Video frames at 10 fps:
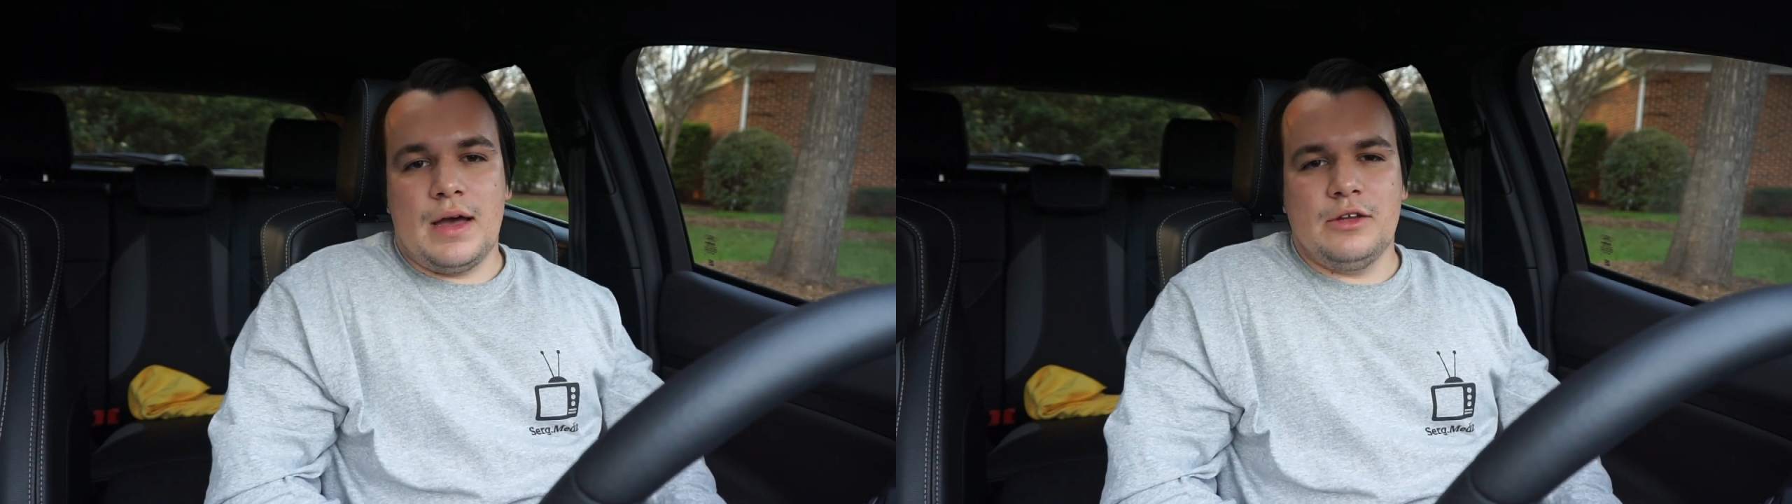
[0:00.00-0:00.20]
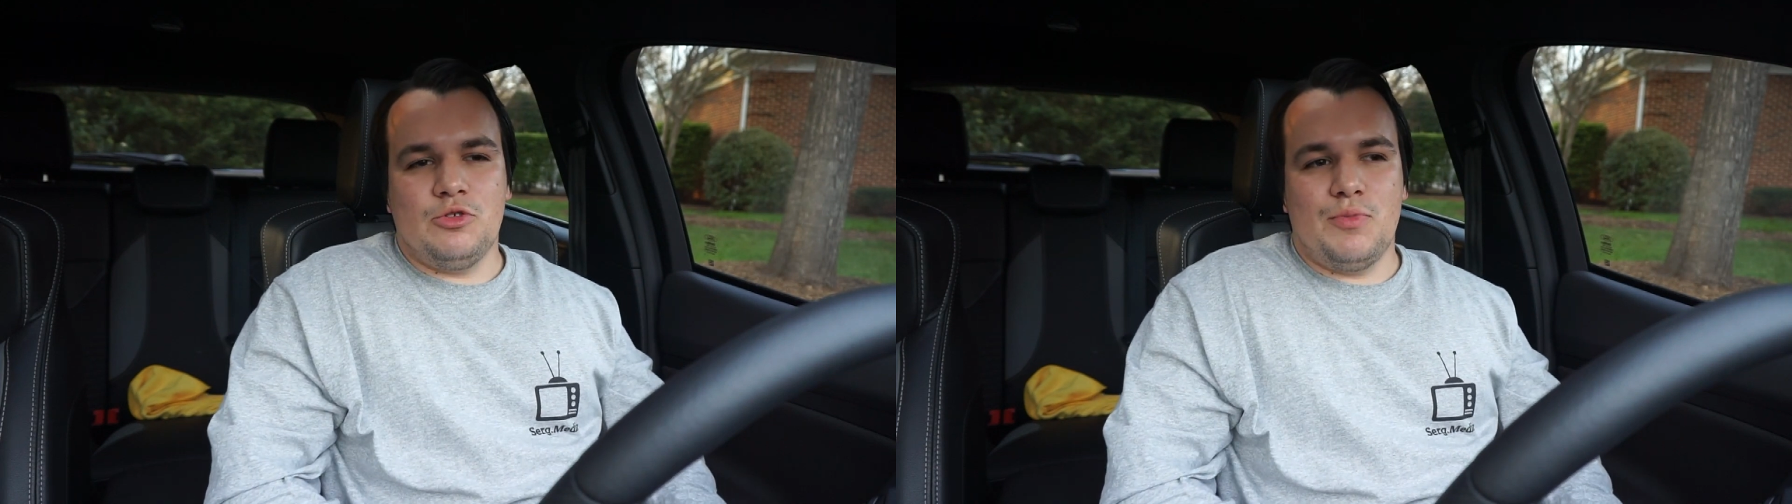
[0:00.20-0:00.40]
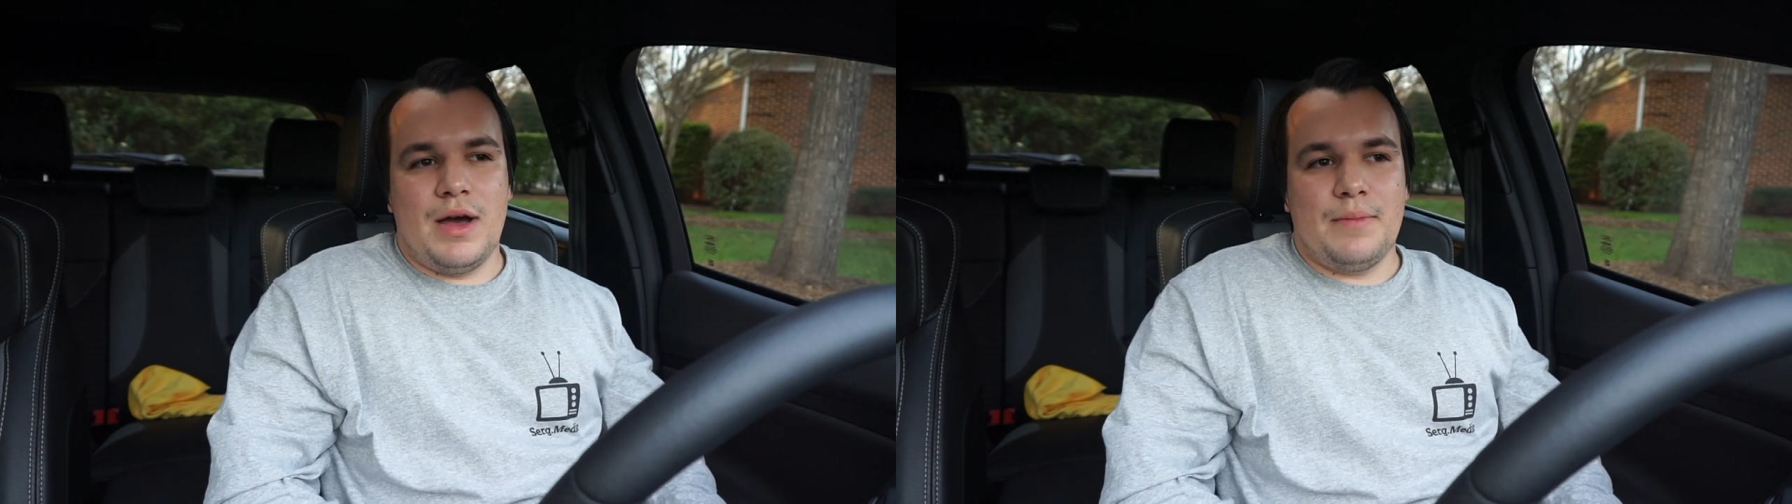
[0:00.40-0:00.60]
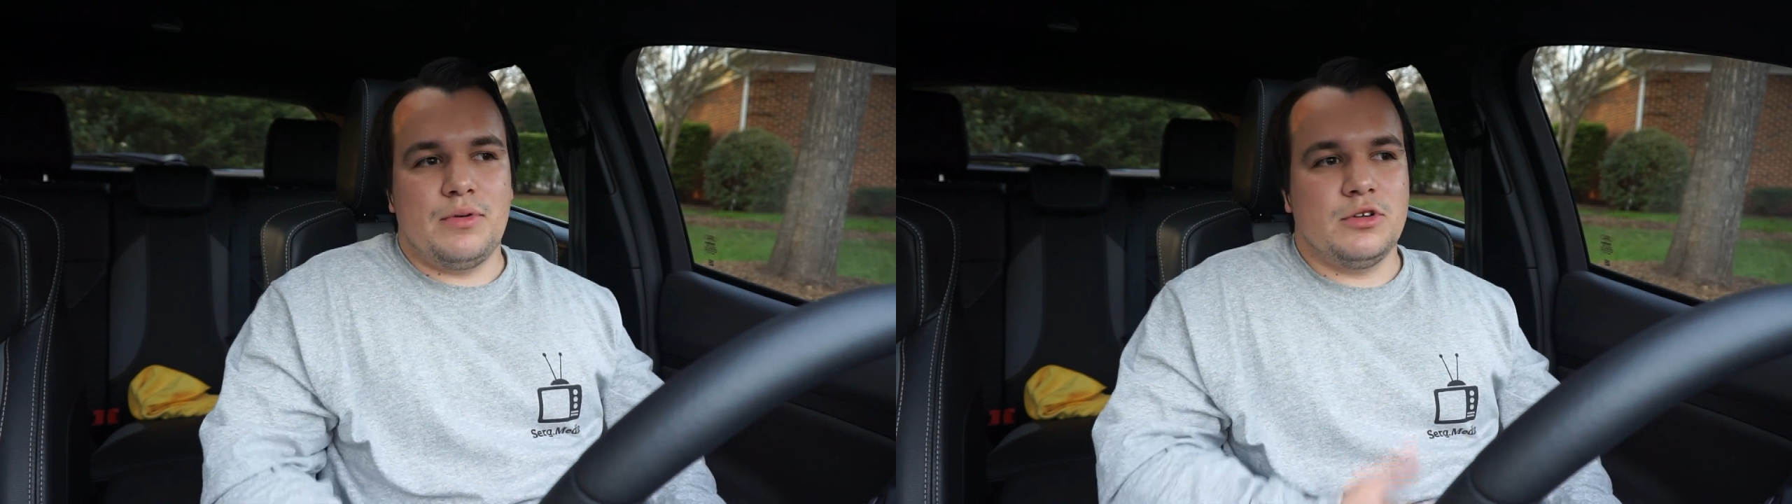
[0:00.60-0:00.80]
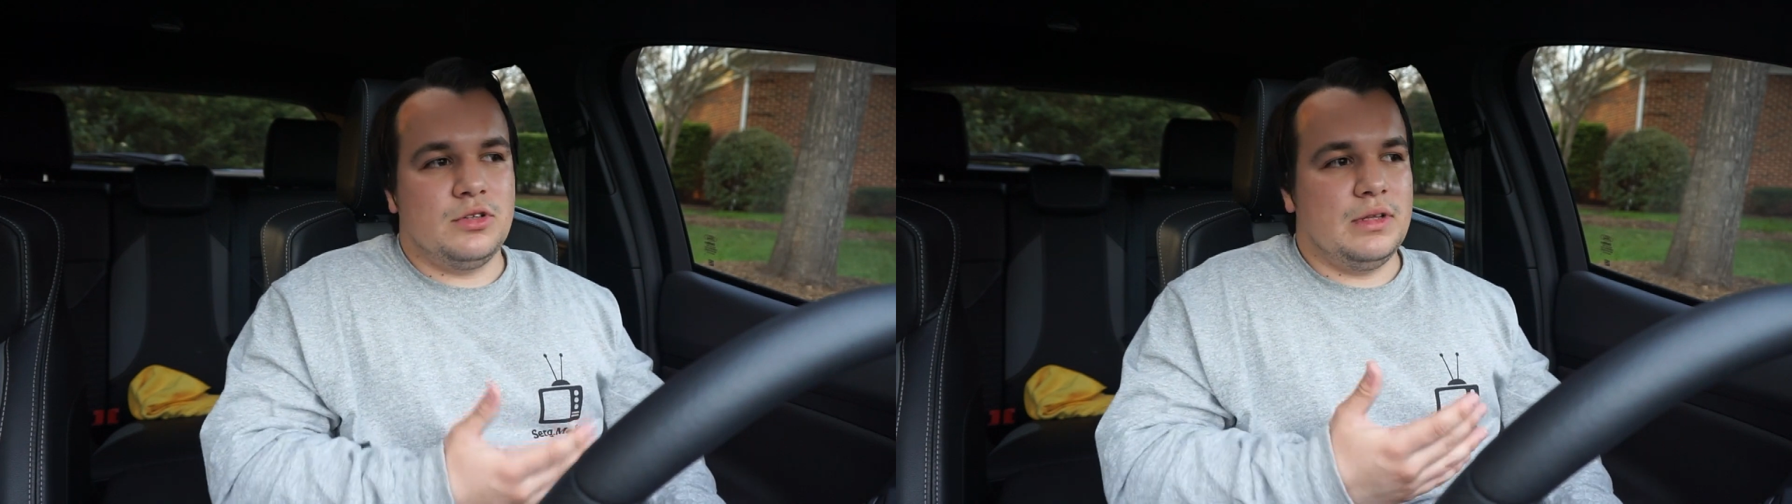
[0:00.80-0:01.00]
I do mine
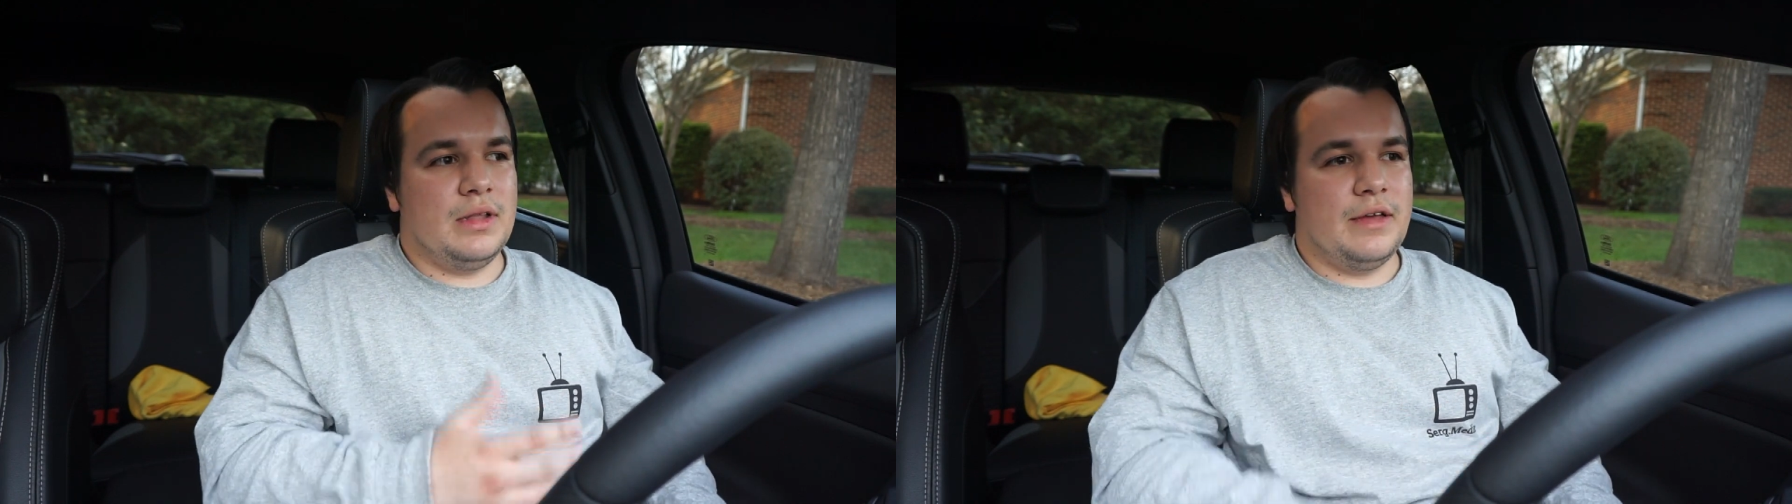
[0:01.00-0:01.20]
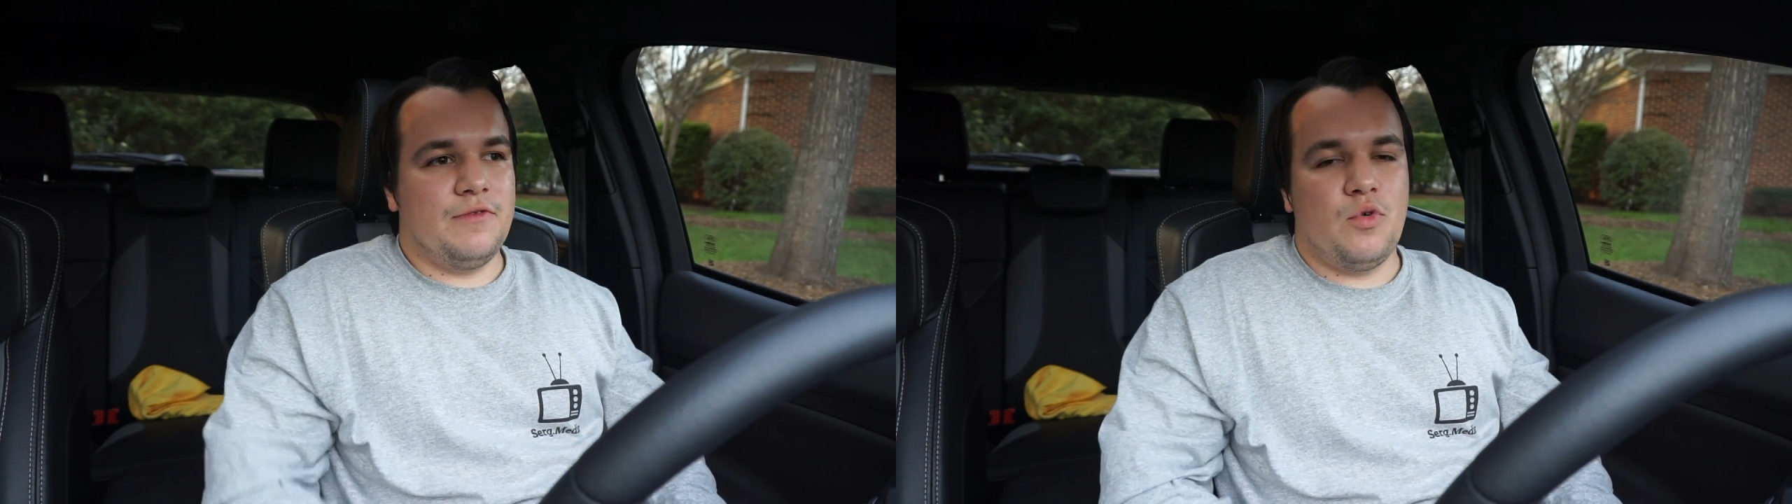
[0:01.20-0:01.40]
personally like